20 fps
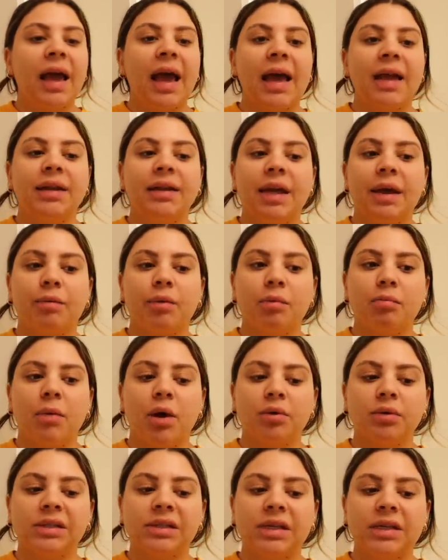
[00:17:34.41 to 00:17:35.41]
and they were
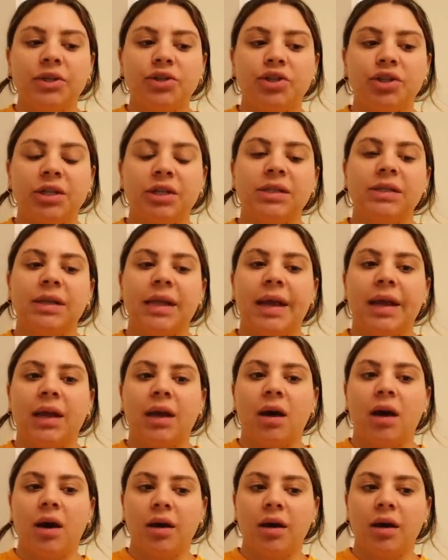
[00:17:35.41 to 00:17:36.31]
mostly just like